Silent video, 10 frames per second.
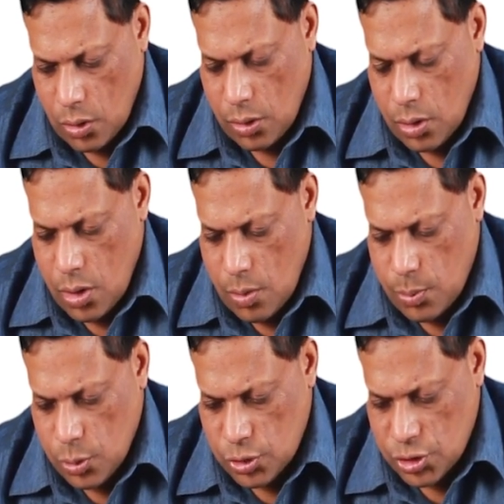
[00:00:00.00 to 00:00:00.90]
on
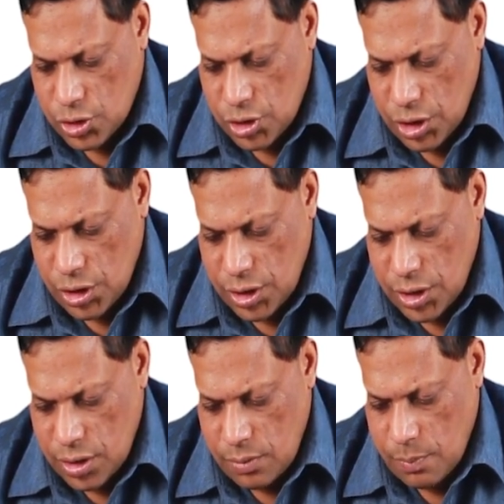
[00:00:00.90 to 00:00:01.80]

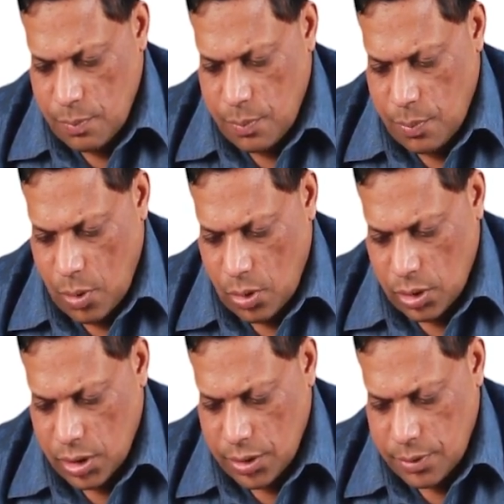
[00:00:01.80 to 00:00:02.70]
posterior
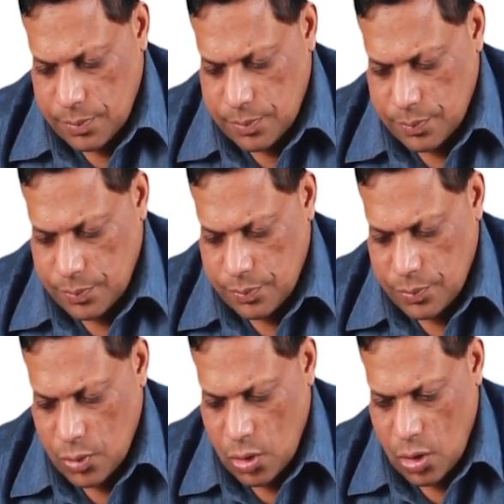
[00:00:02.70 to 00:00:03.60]
border
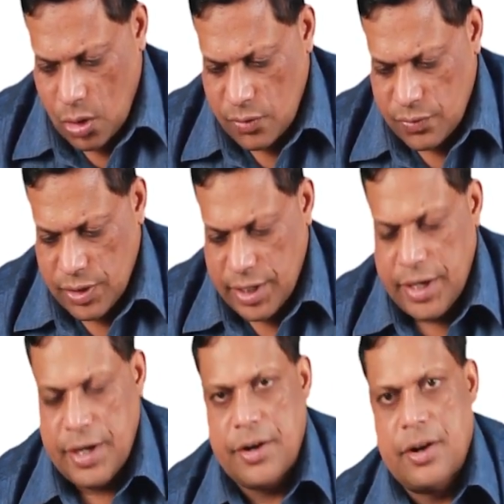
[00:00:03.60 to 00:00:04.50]
of
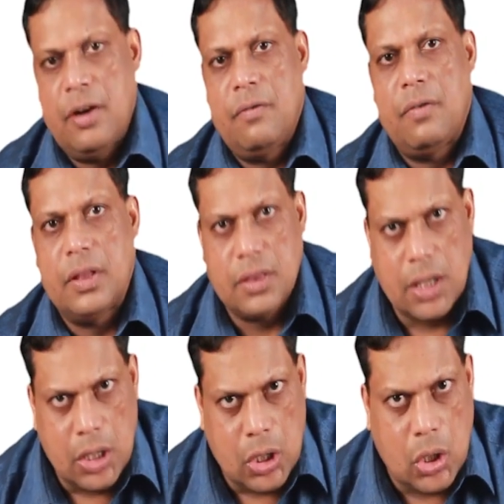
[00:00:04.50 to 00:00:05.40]
lateral
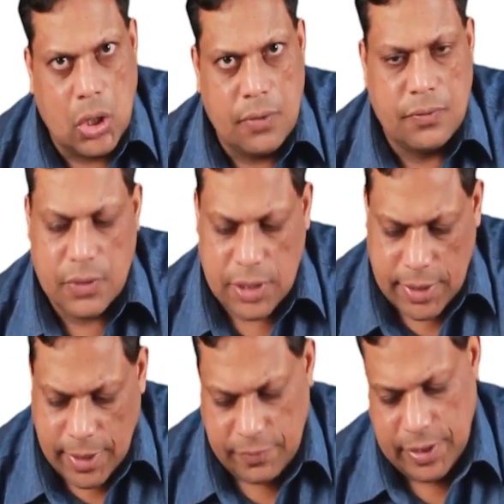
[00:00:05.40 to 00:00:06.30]
1/3 of
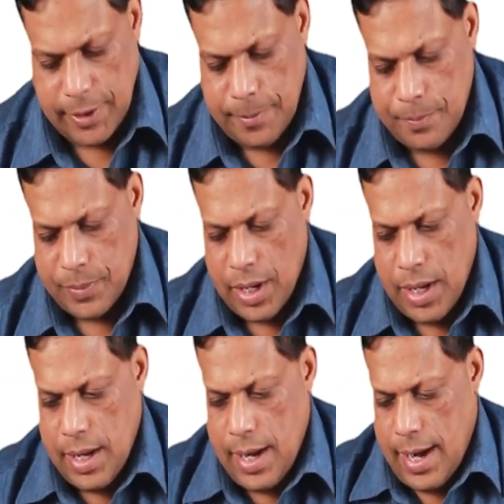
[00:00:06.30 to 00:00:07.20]
clavicle.
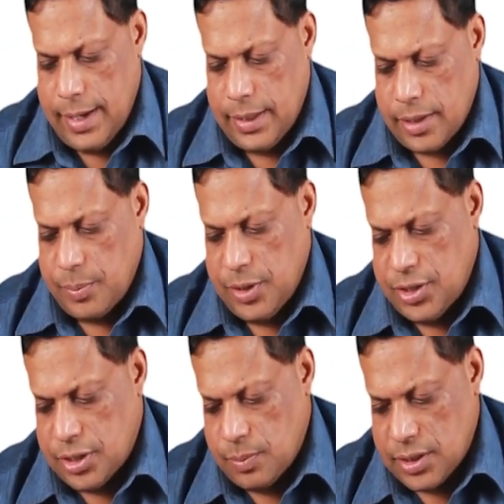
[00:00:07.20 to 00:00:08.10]
And the
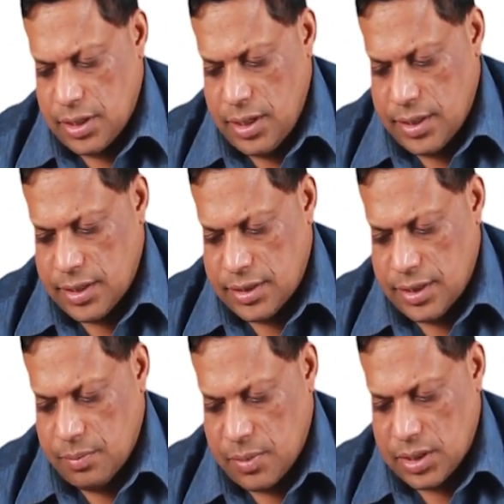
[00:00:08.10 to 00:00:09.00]
trapezius muscle, it is
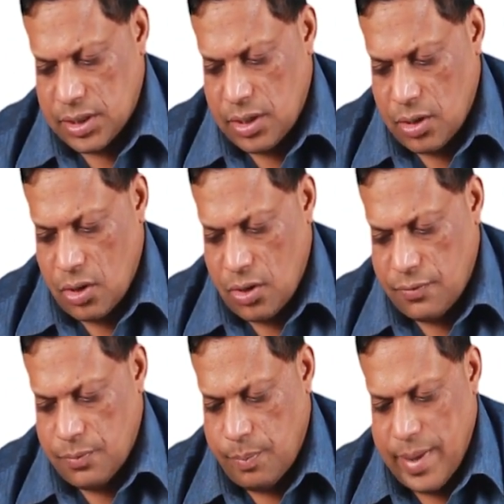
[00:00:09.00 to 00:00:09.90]
the muscle
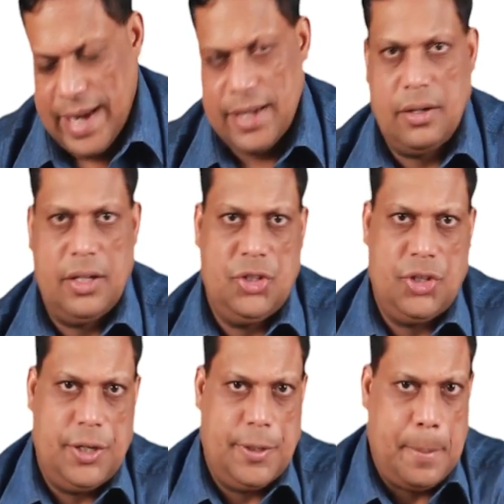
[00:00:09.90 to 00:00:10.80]
of back
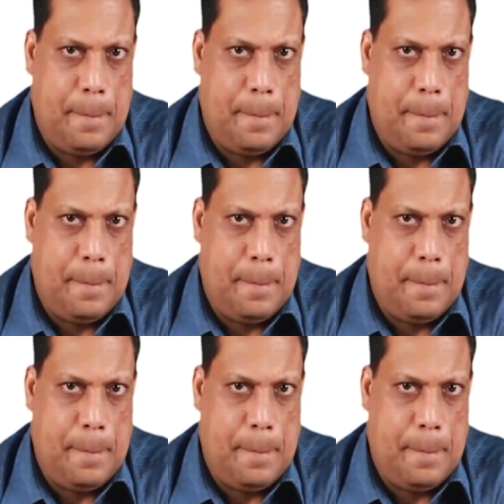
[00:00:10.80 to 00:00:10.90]
region.